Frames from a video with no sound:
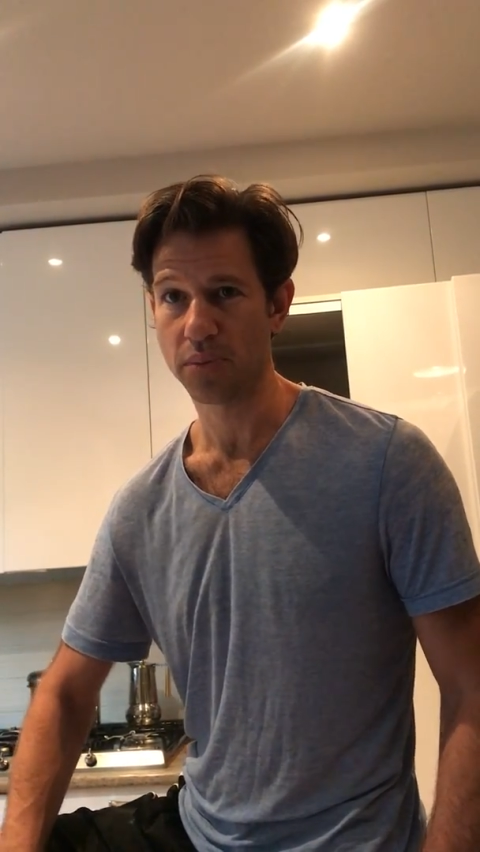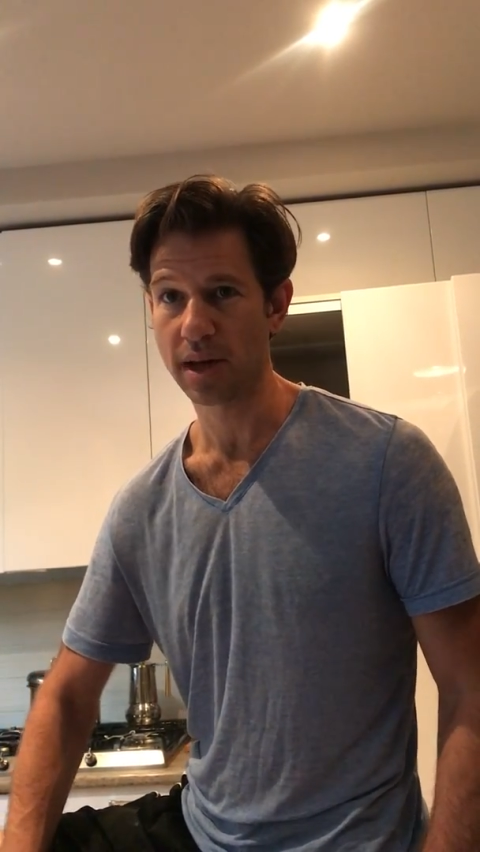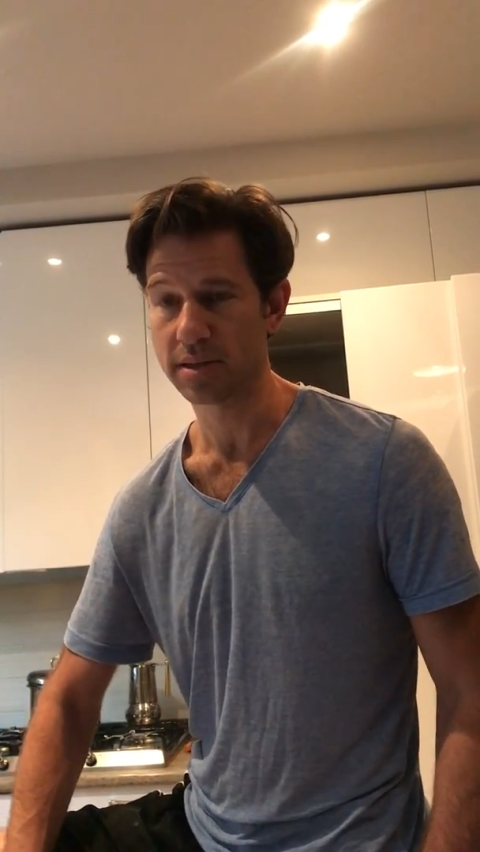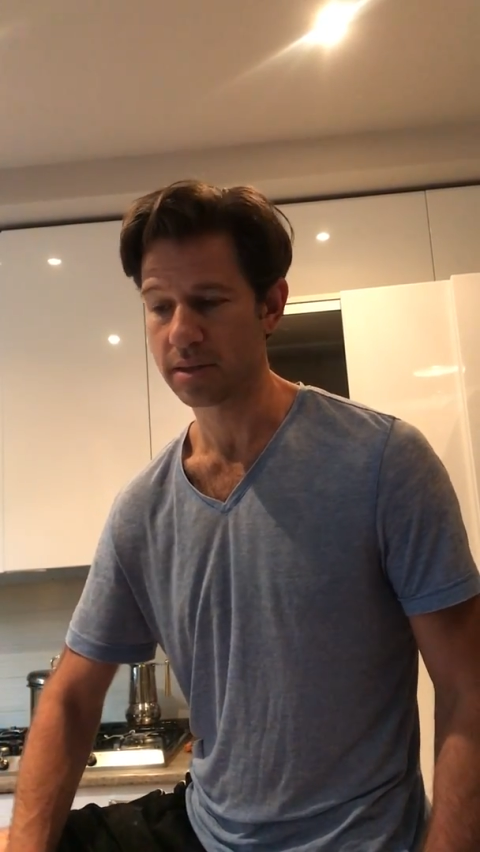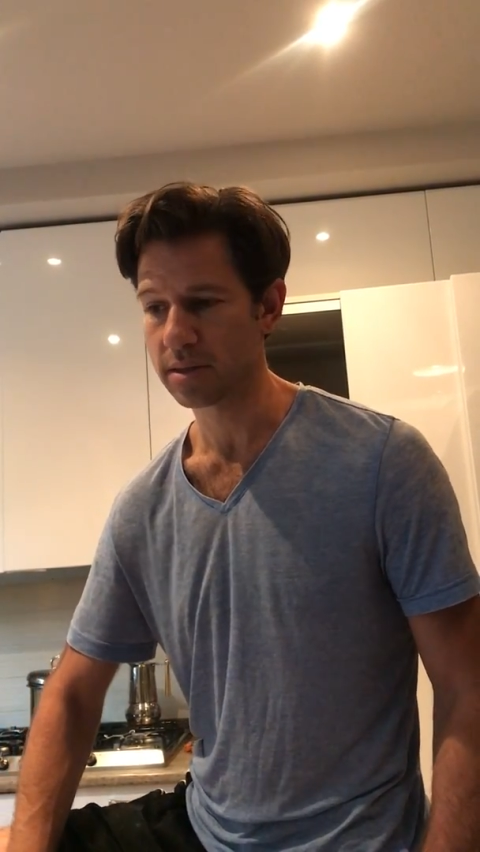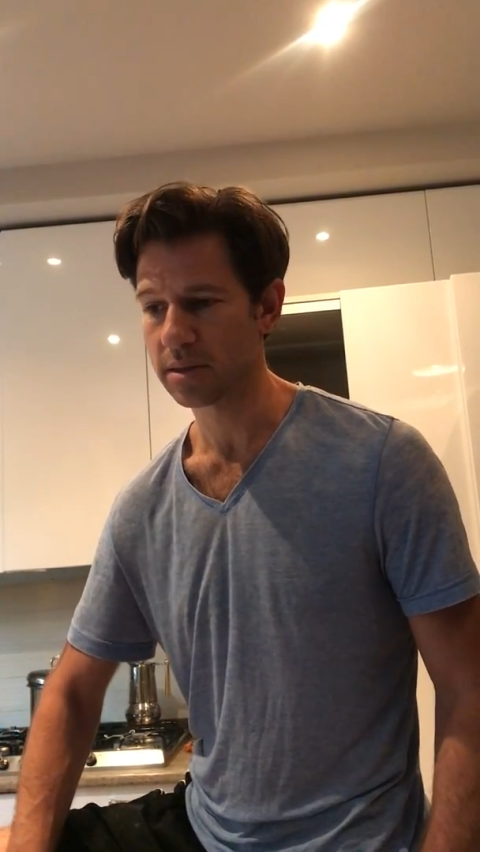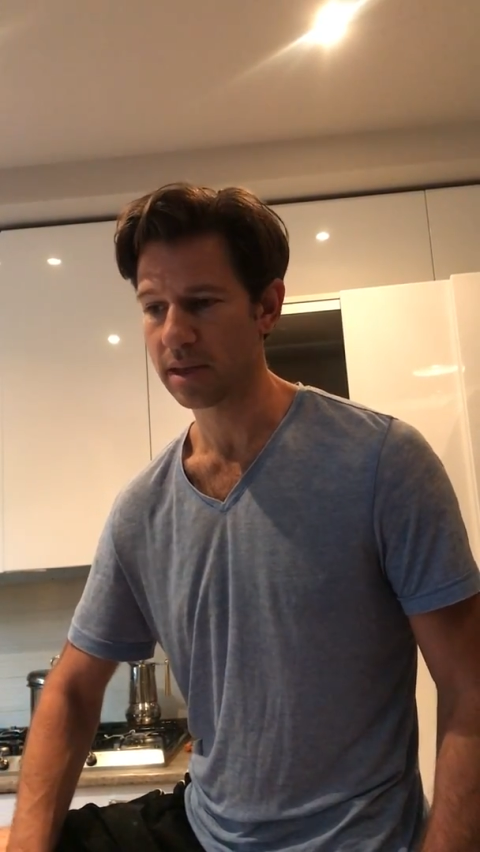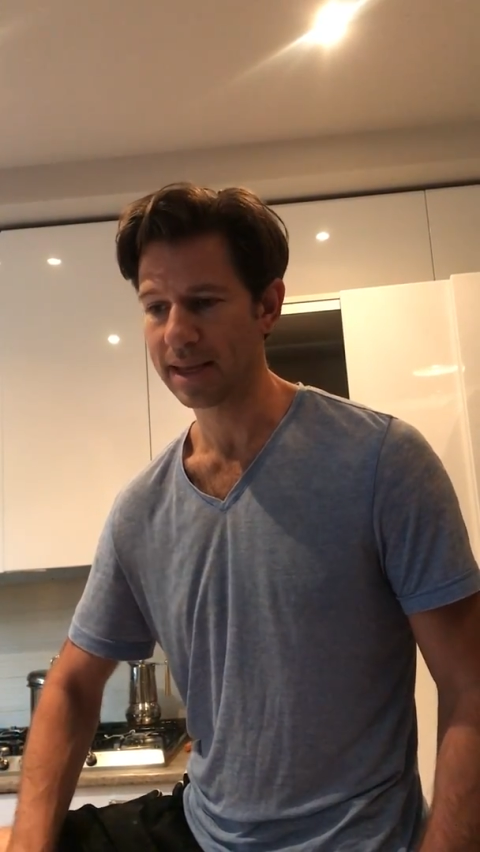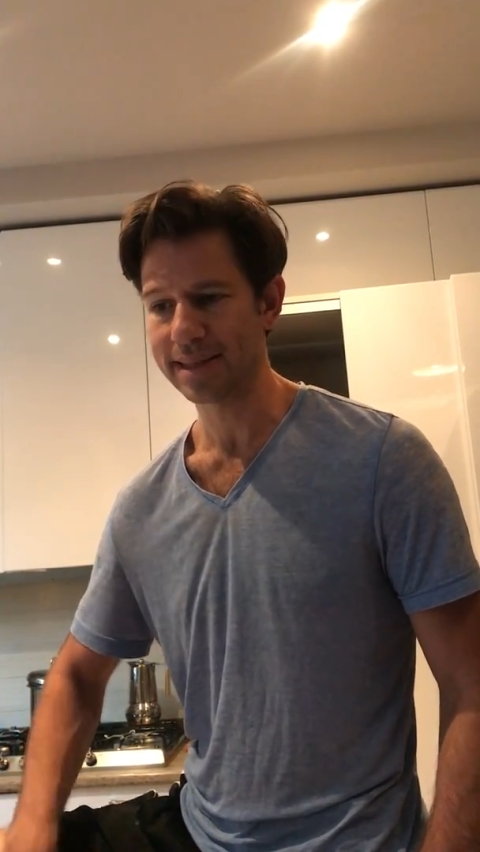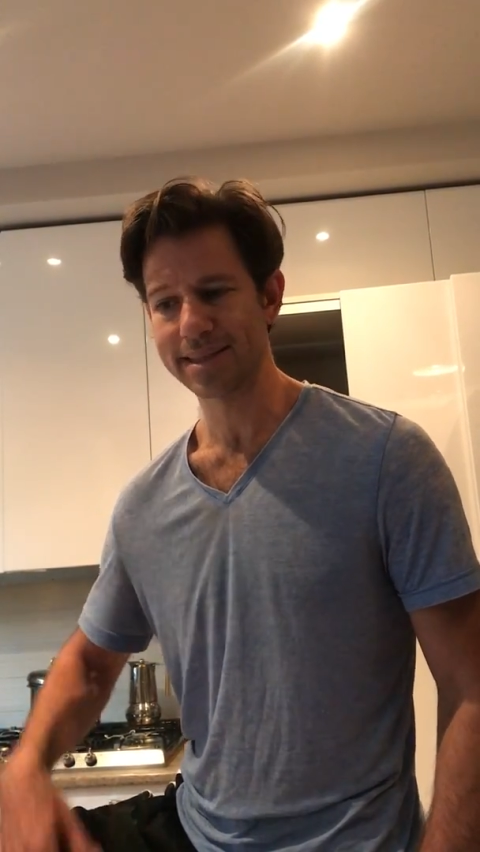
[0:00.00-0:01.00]
presence,
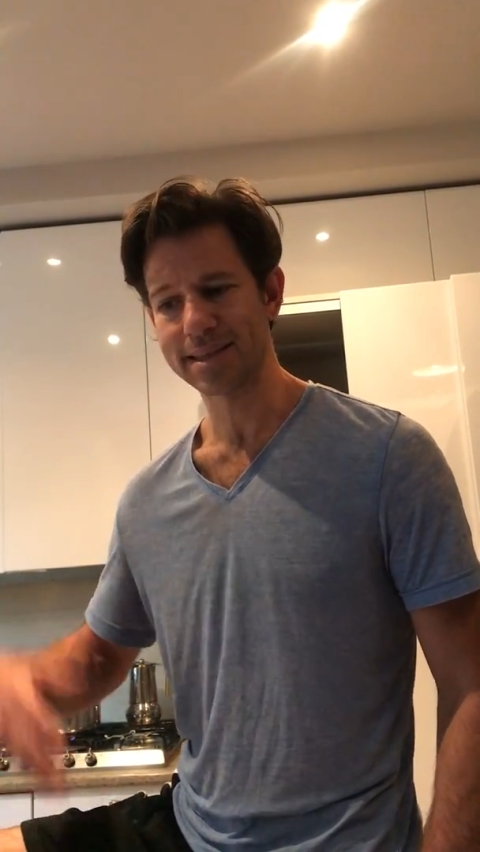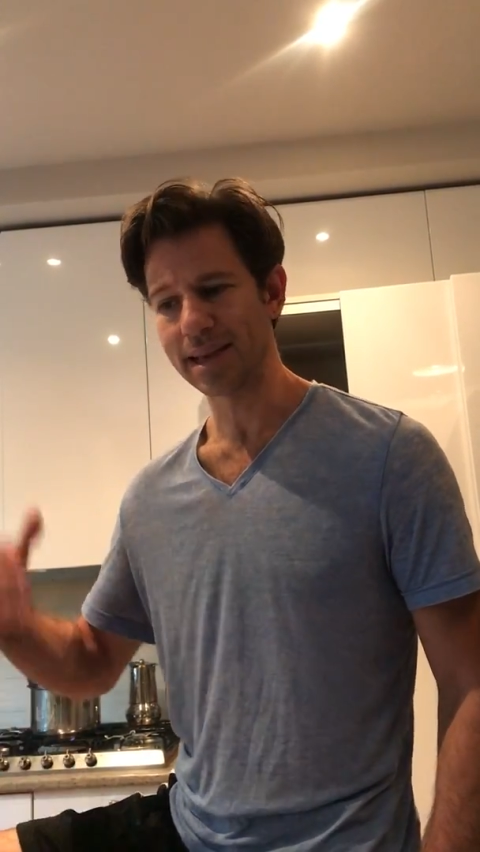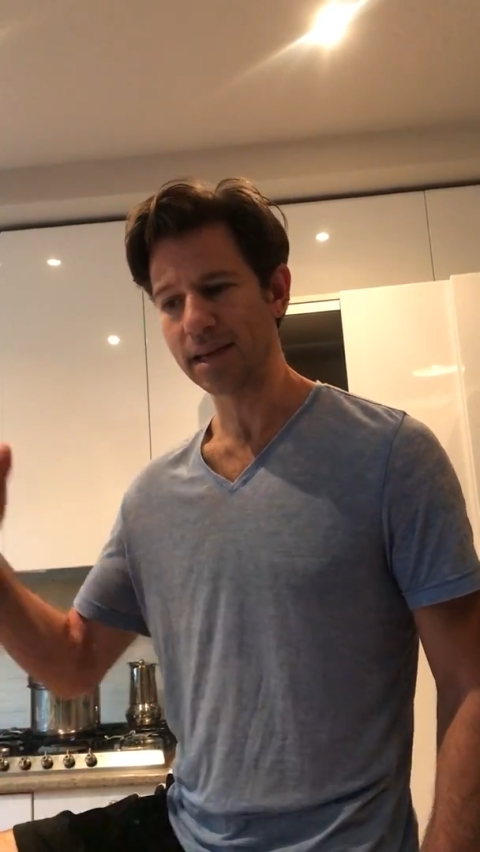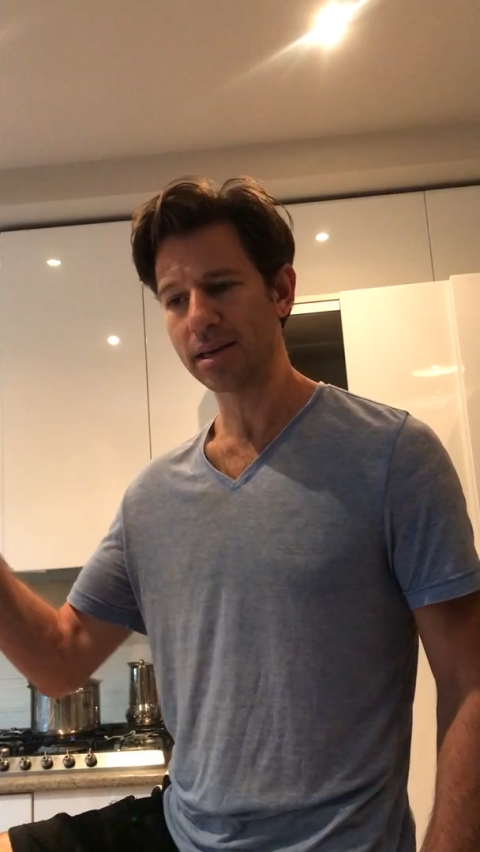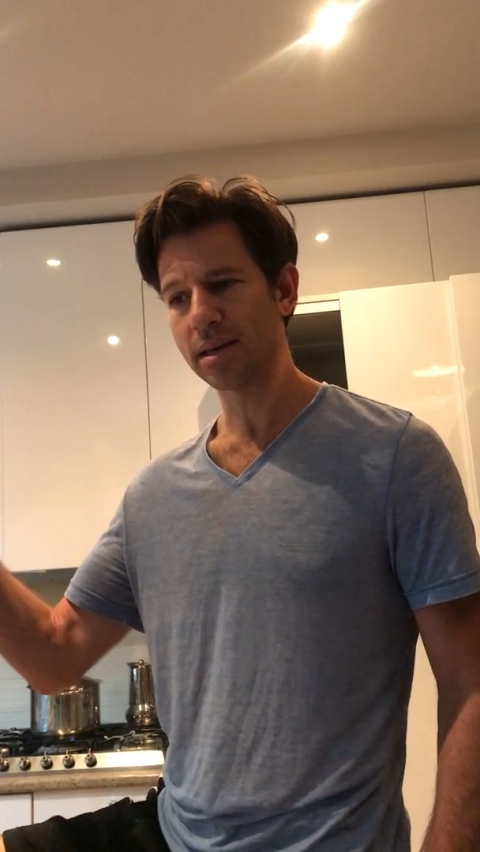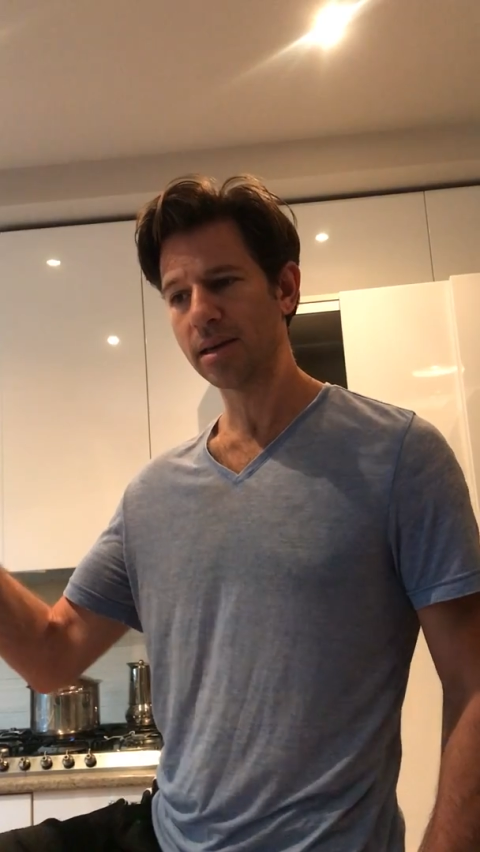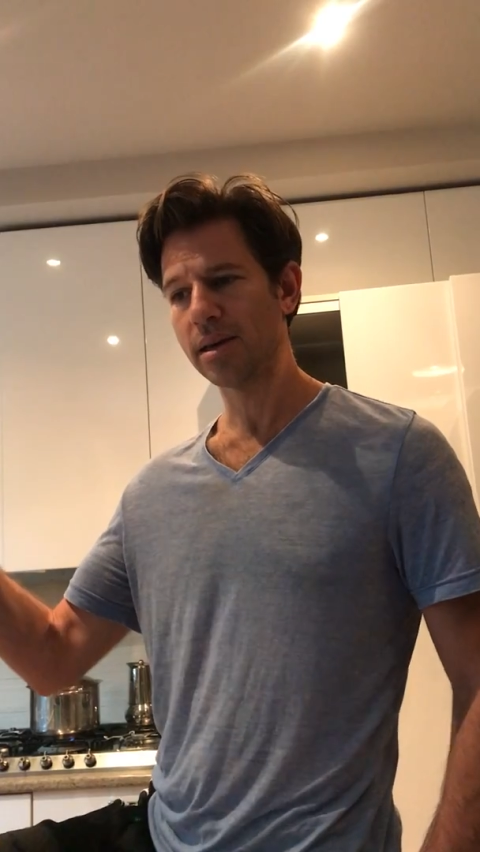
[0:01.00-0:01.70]
and that's like